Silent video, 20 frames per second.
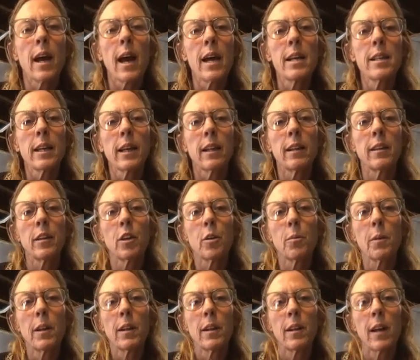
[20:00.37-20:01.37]
a little
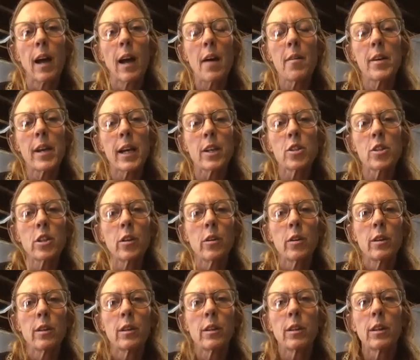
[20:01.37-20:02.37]
bit, I would actually go a
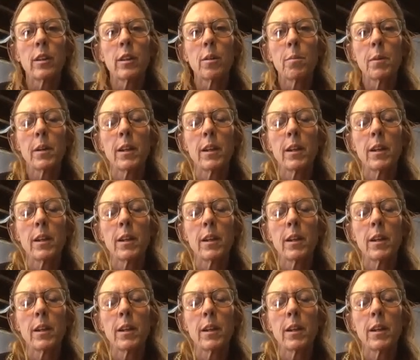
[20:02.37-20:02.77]
little bit